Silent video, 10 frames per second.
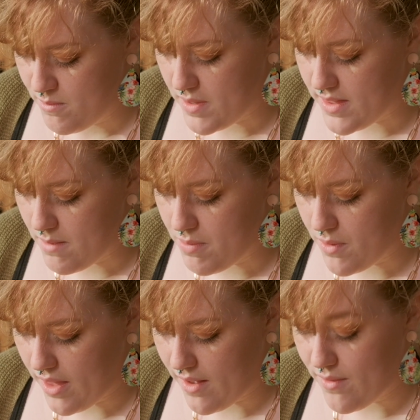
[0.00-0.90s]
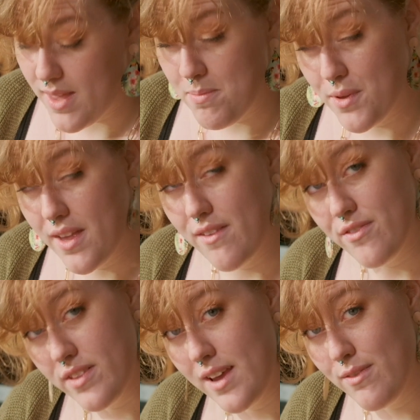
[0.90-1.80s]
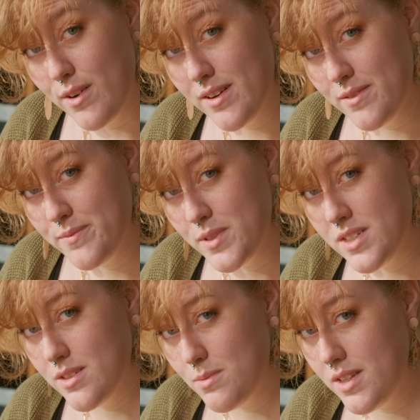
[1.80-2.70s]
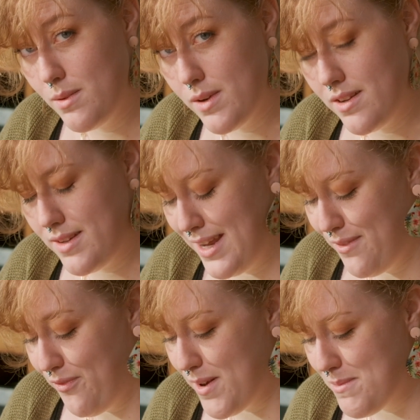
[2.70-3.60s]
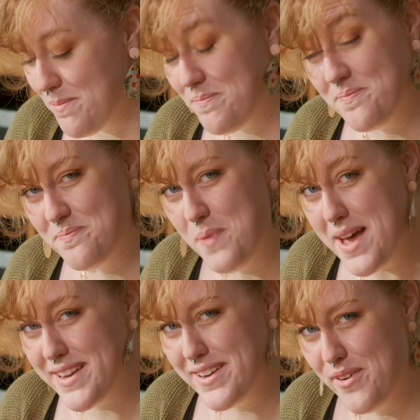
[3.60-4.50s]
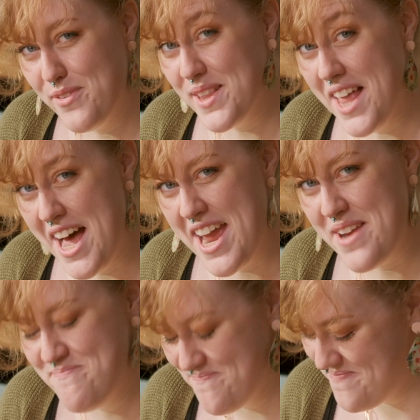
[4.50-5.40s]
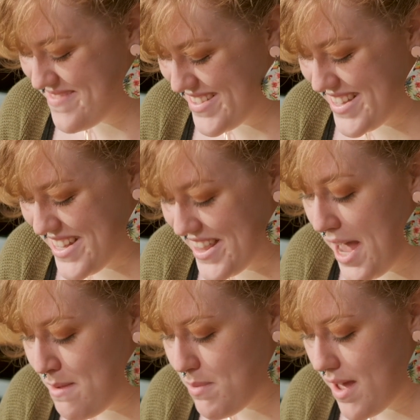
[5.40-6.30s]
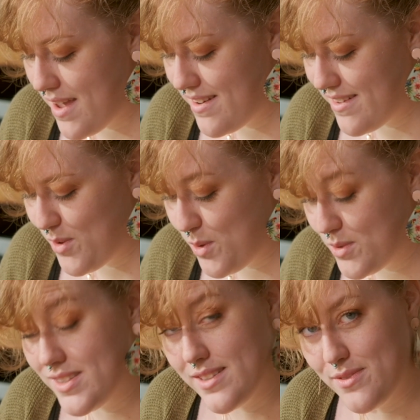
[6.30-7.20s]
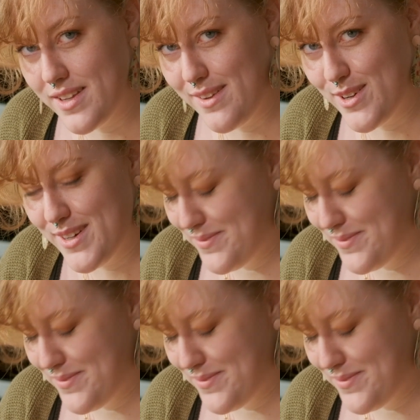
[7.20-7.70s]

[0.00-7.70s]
but they both have flavor, which is really what you need from a butt of a lime. The lime butt holds the flavor.